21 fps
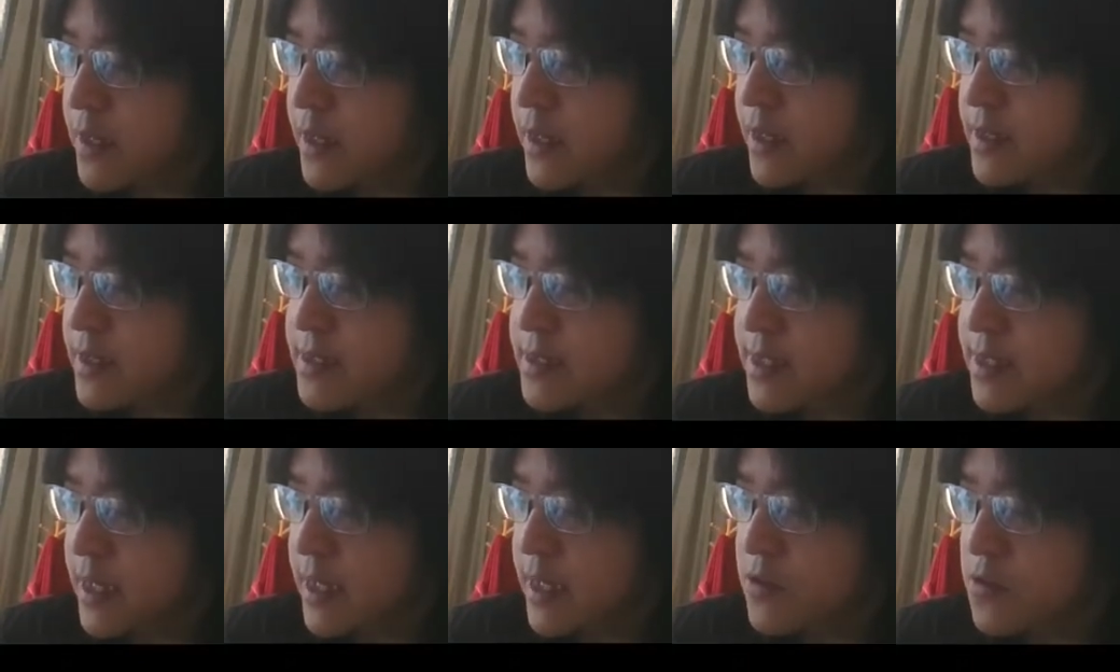then
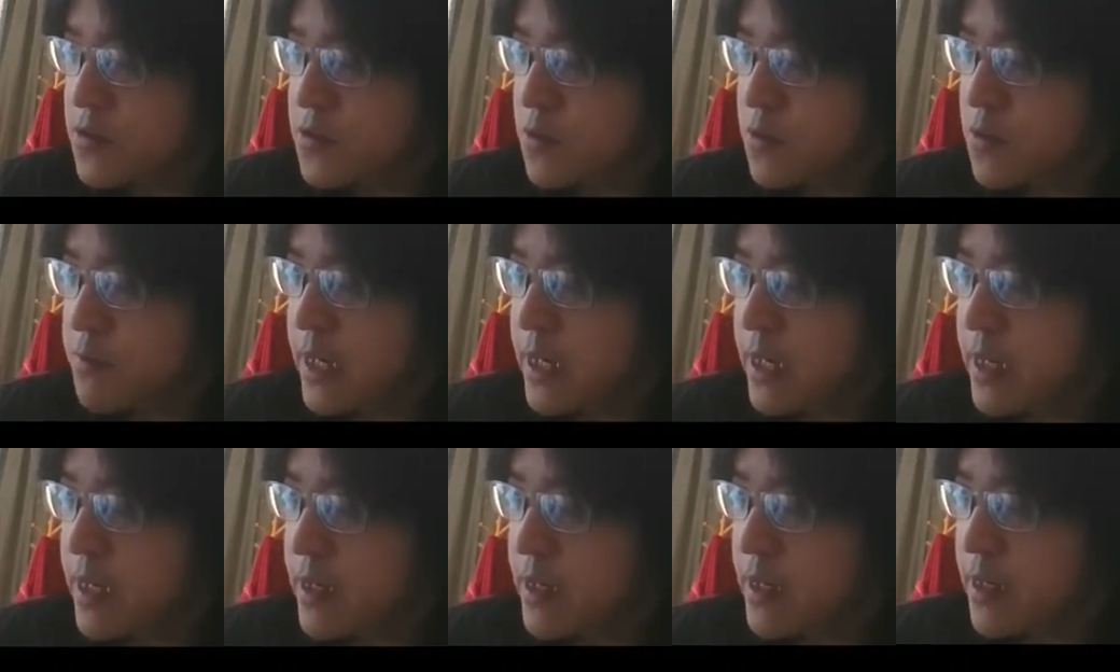psi 2 bar
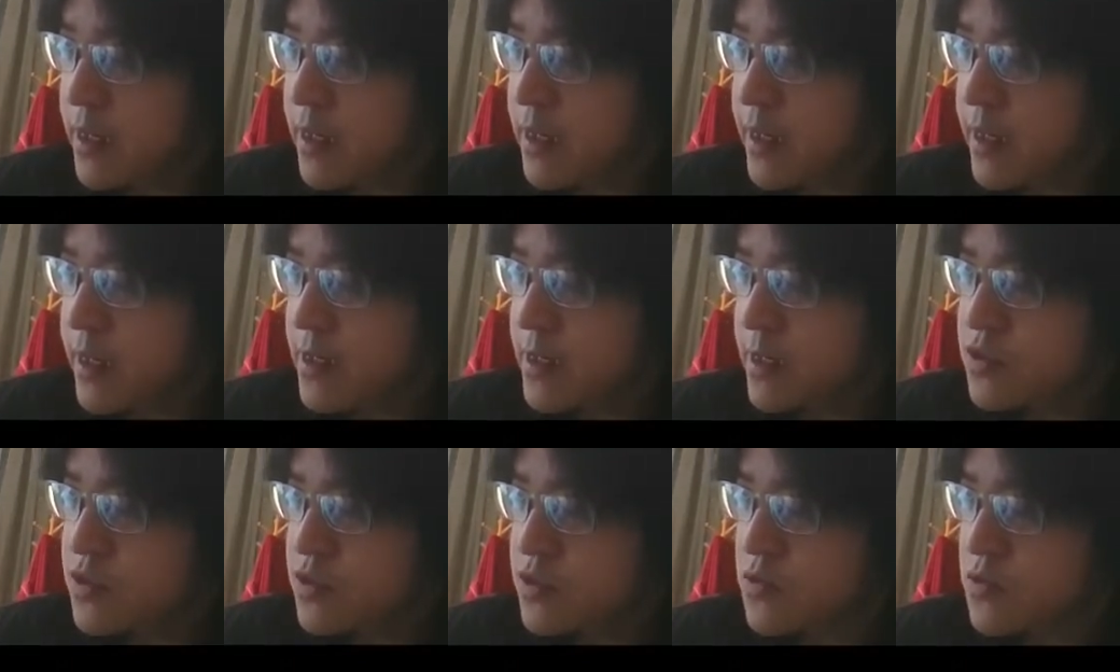
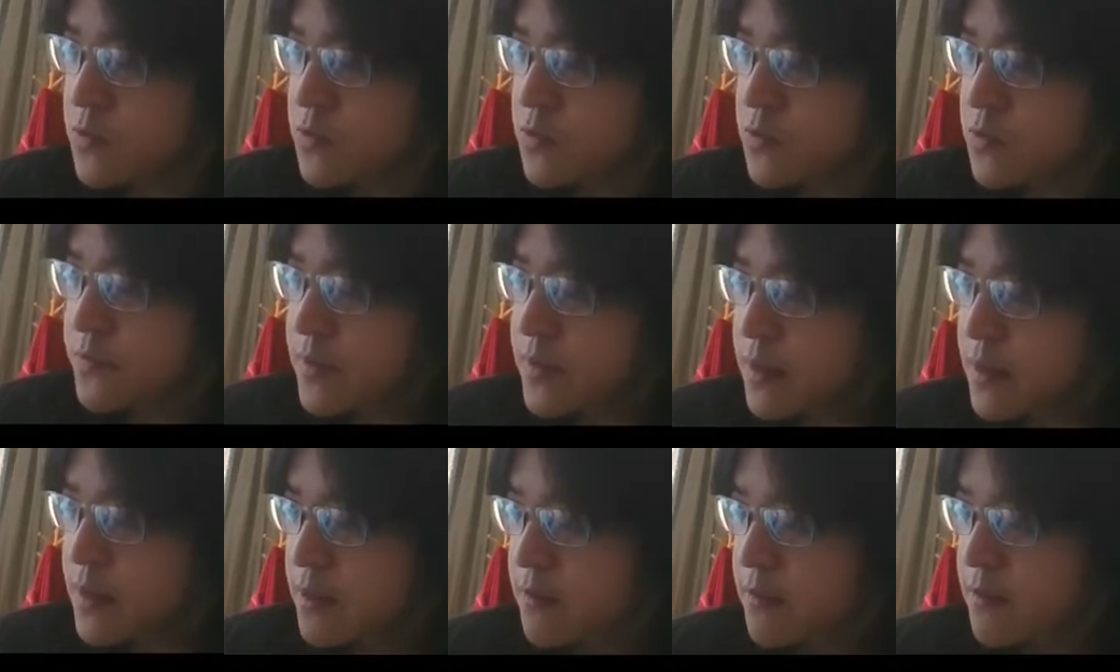E2,
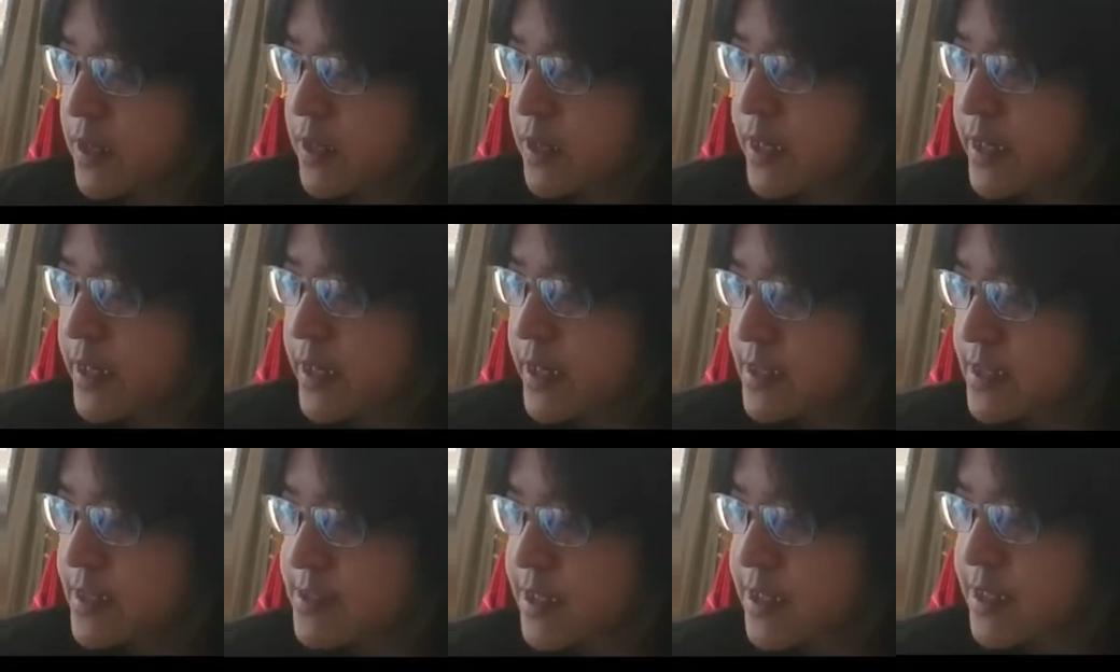right? And then I
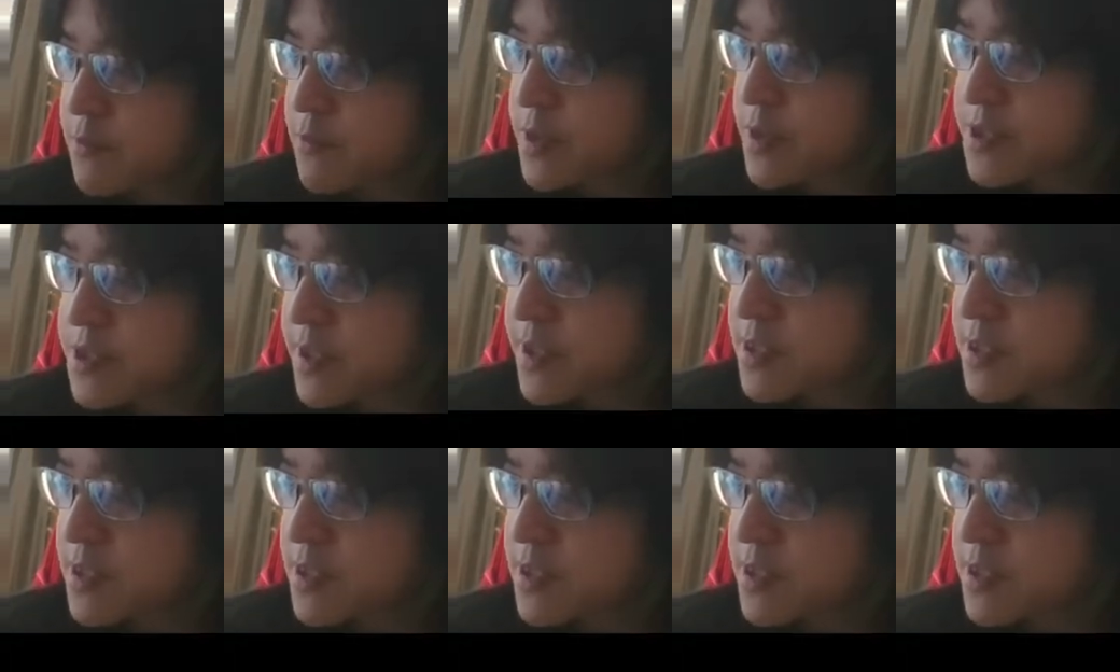sandwich this